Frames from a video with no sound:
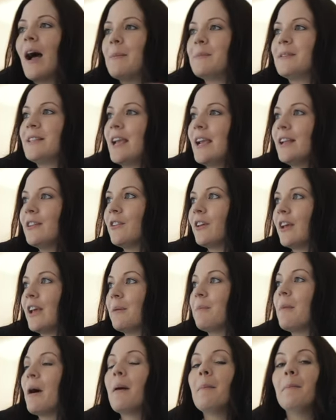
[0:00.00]
I'm saying to
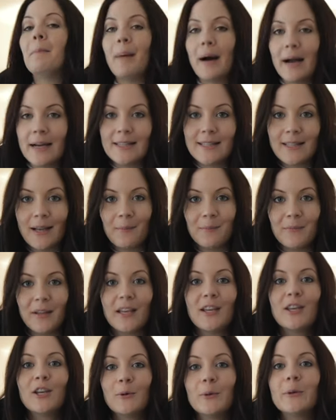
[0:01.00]
him, buy
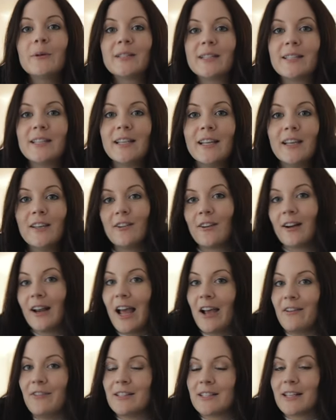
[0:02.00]
something, you will see your
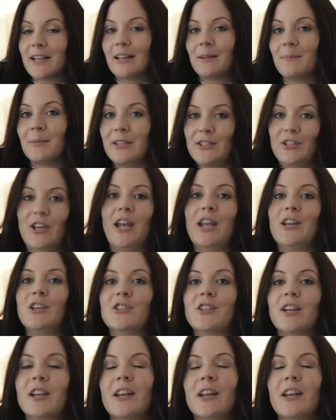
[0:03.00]
life is gonna be changed.